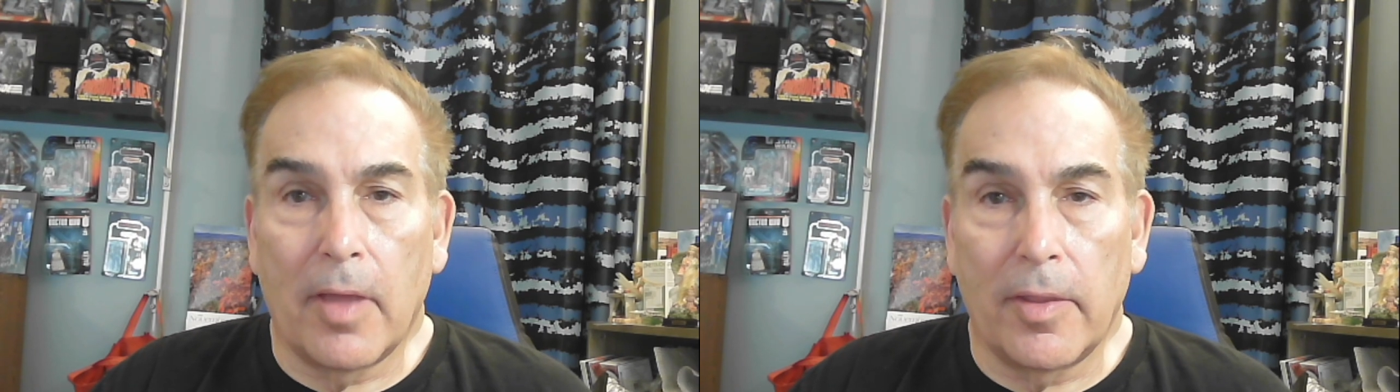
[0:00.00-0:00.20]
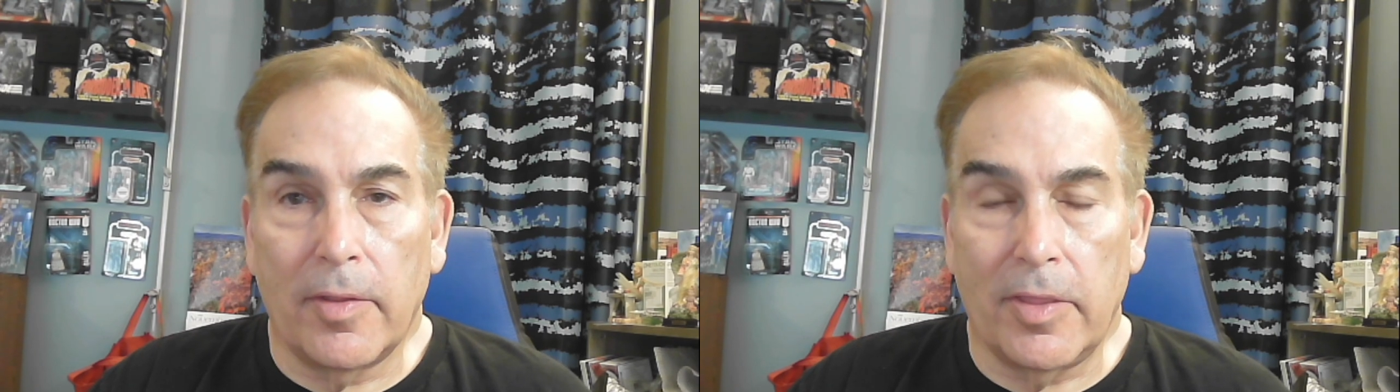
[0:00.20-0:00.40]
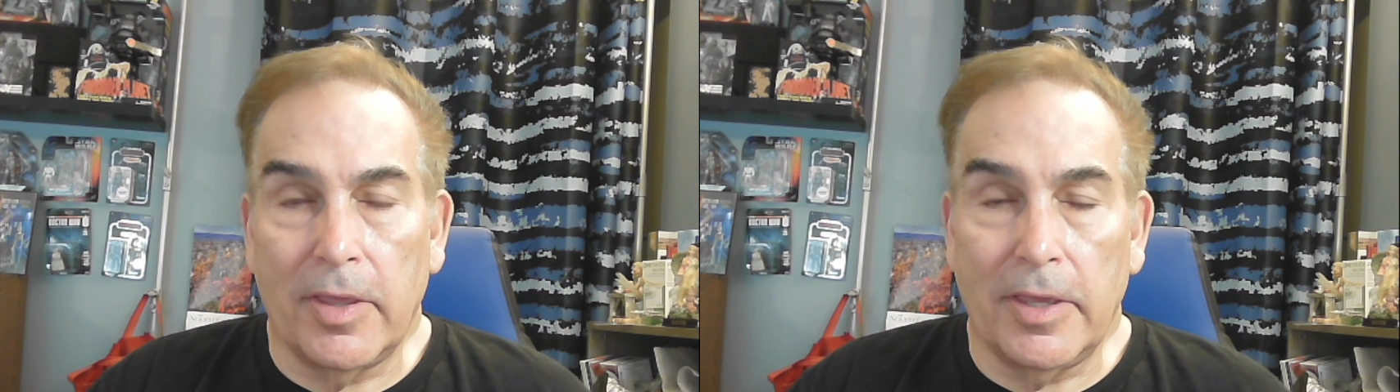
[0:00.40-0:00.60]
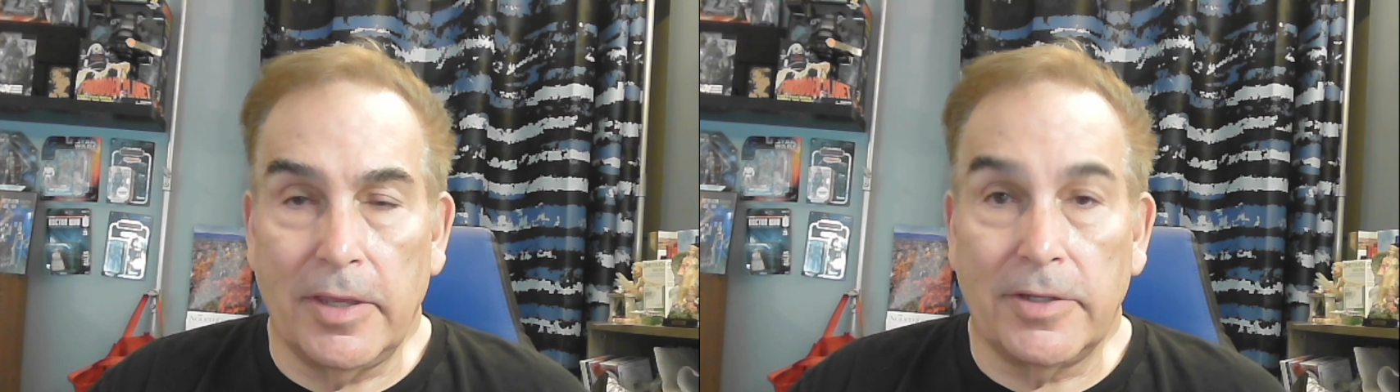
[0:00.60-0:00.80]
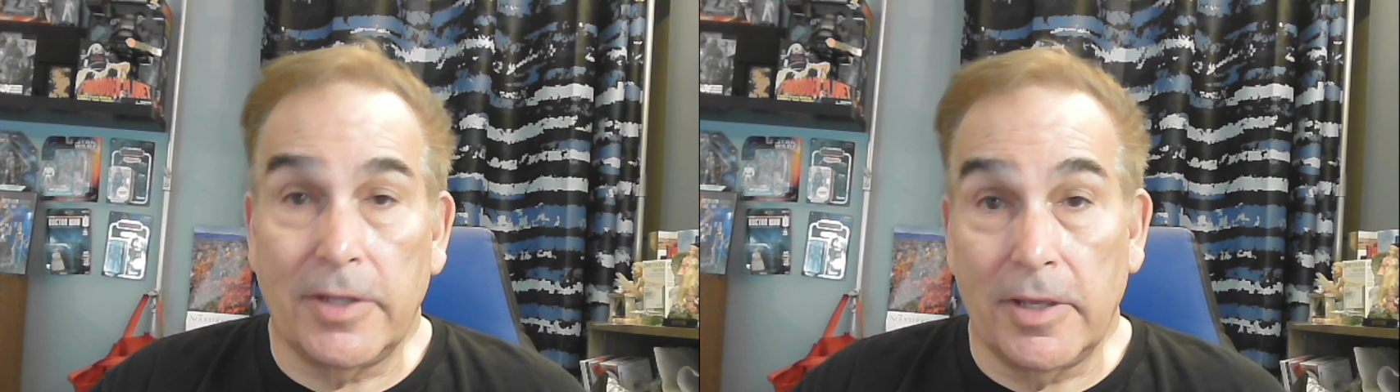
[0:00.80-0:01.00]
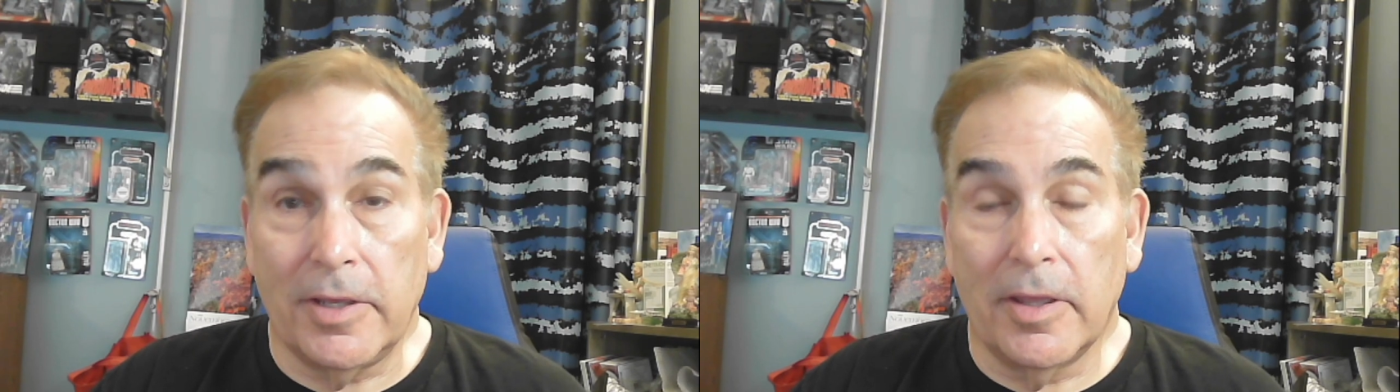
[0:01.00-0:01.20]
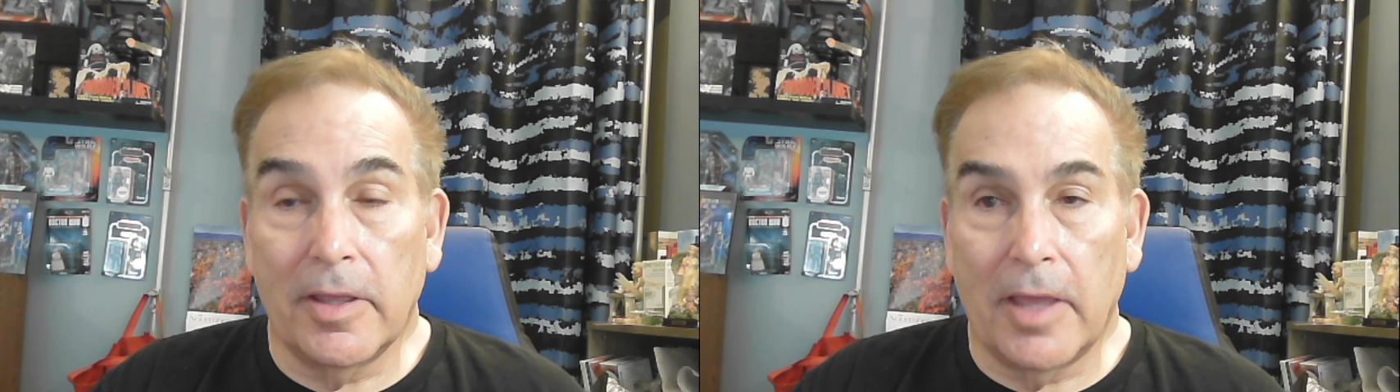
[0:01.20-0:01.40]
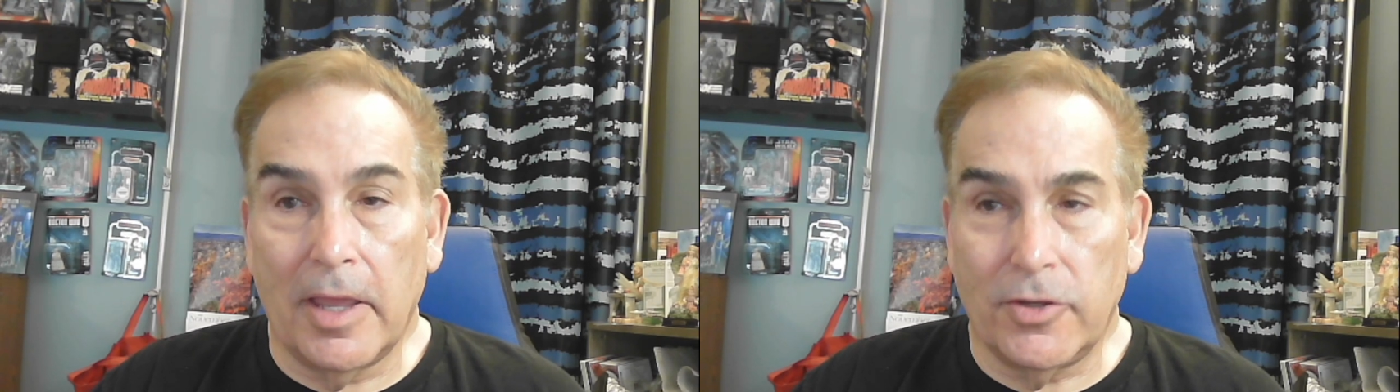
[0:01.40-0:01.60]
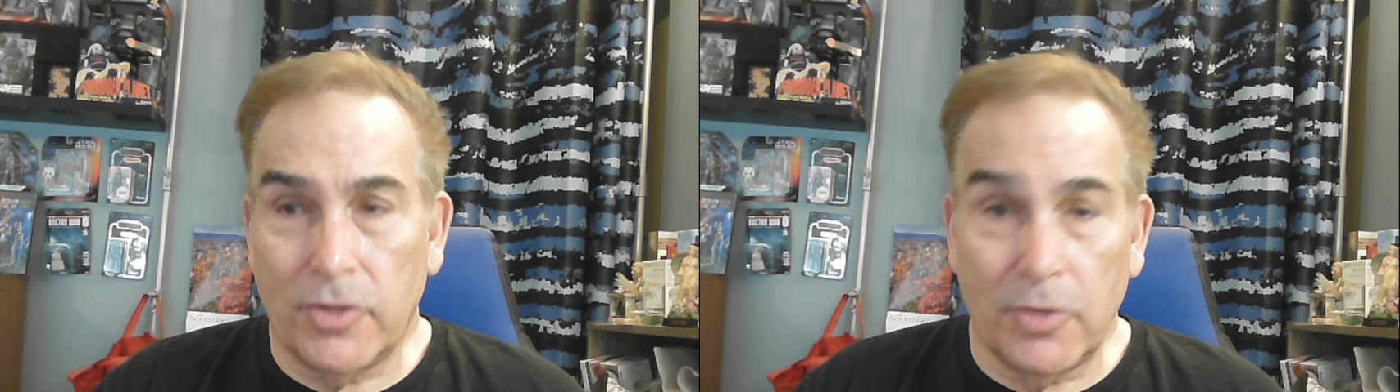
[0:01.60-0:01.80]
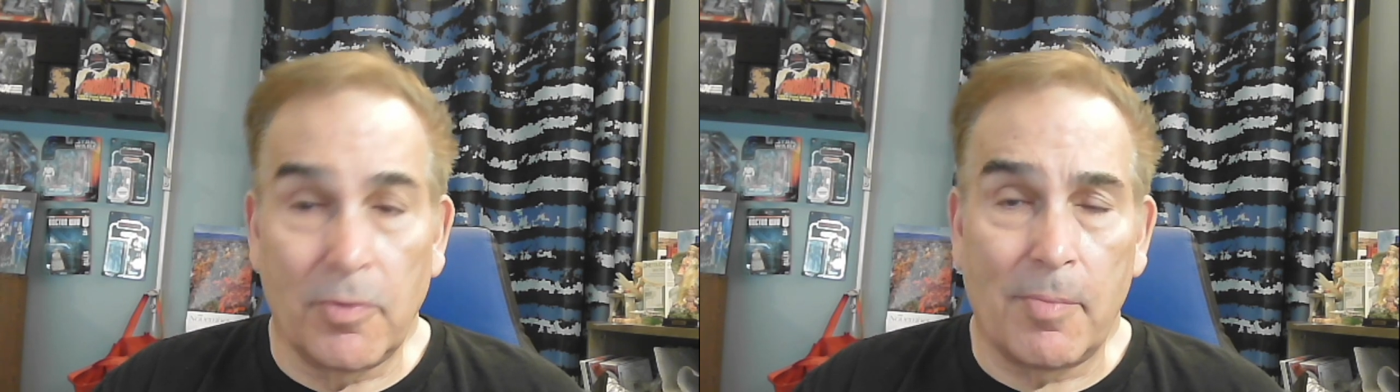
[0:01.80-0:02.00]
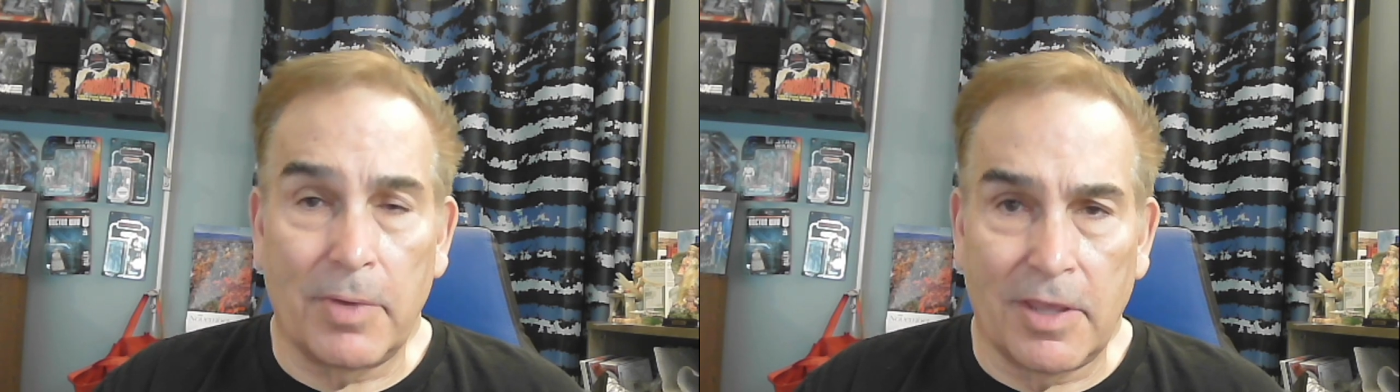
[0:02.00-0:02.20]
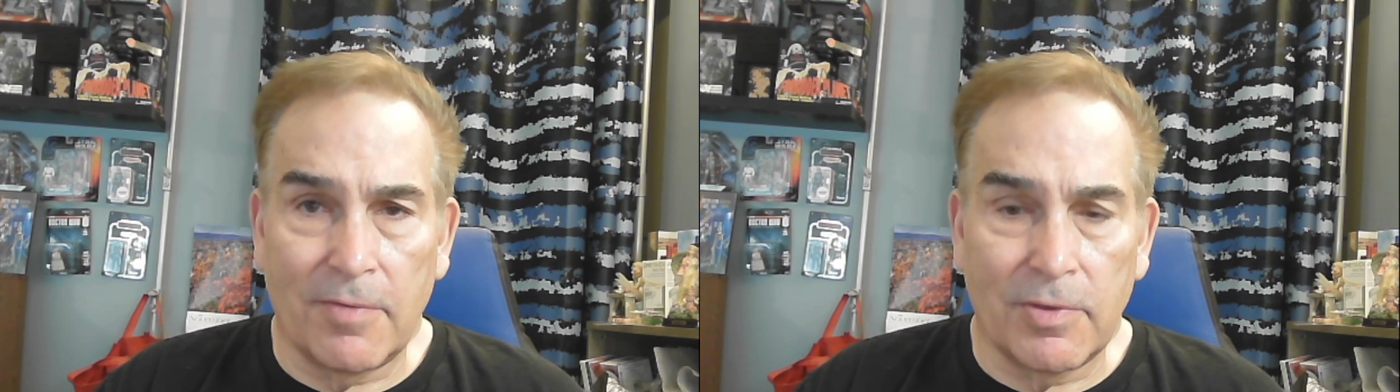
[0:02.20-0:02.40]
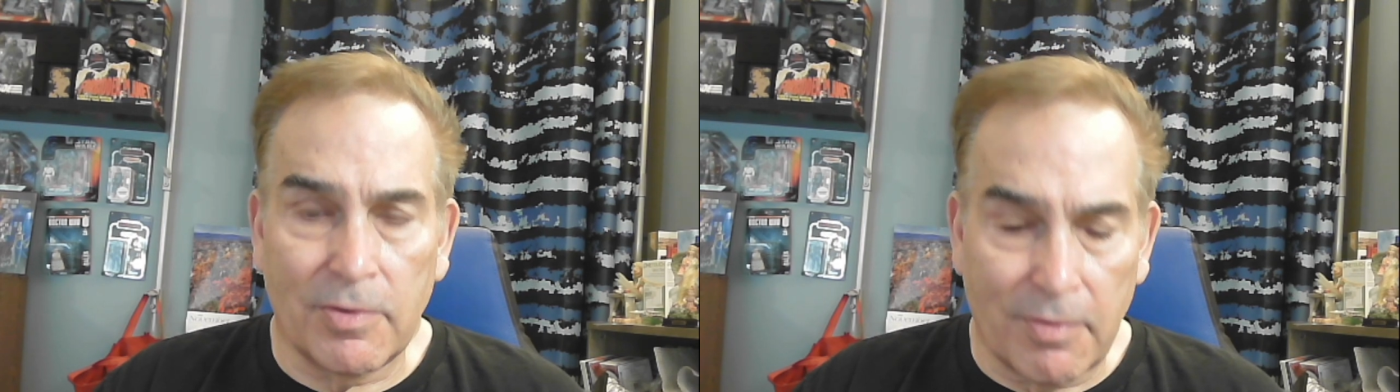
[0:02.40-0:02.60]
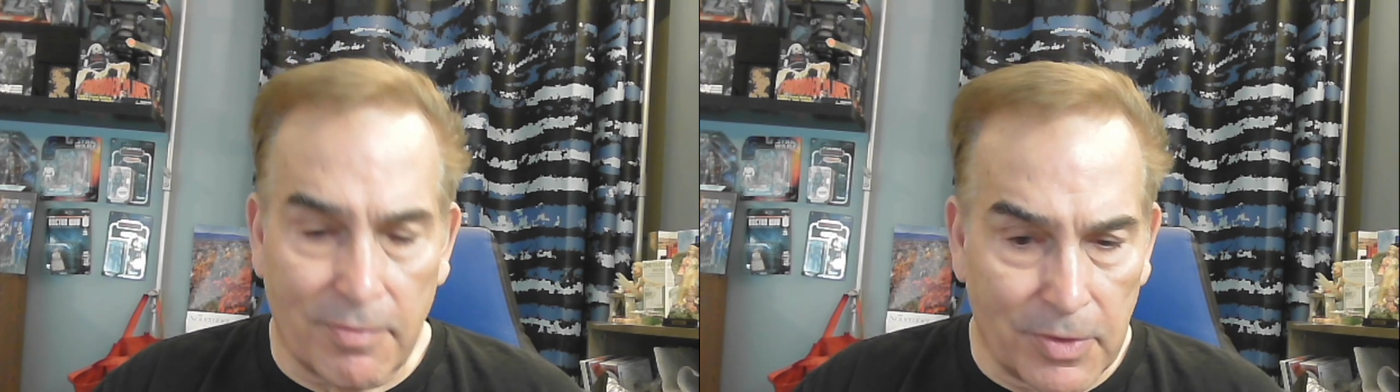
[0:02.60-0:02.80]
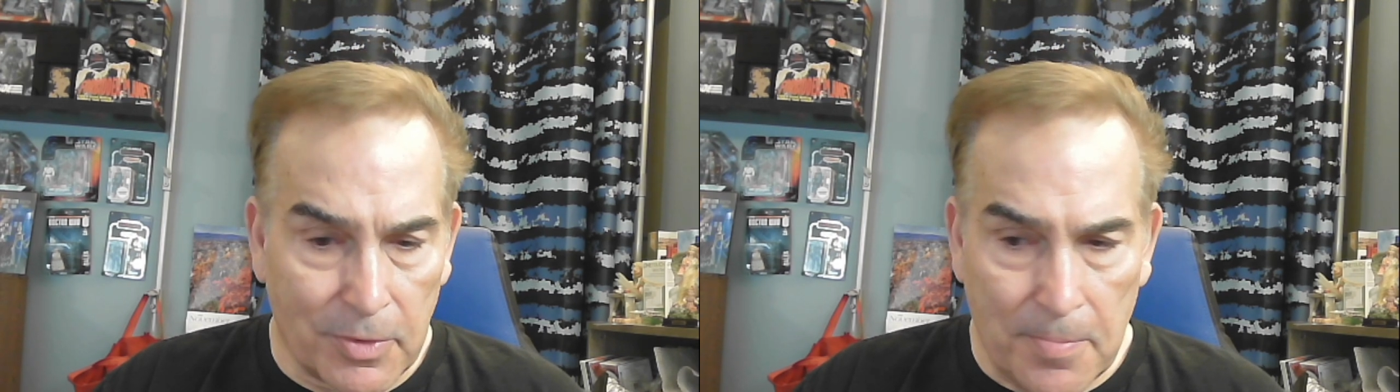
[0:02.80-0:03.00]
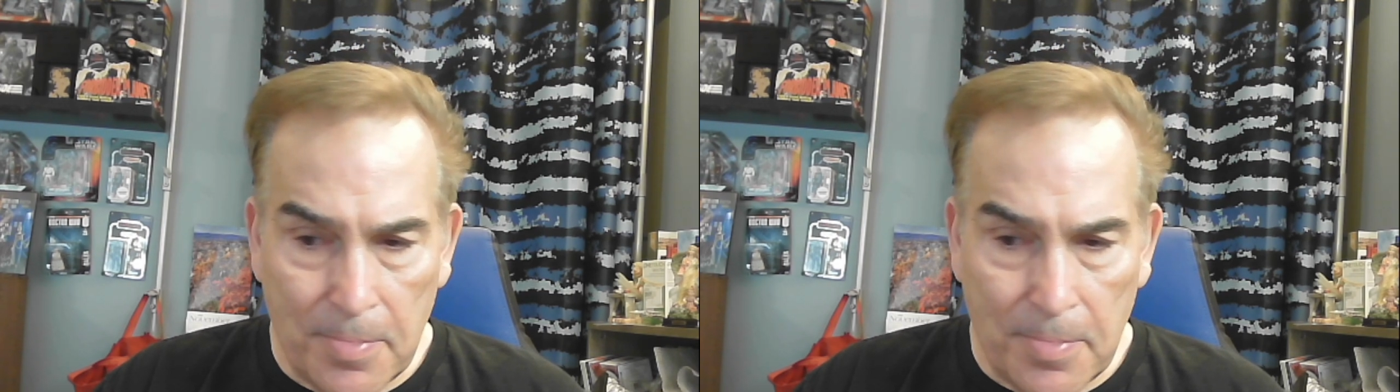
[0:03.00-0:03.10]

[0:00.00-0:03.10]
the ETHU. I'm going to give you a review.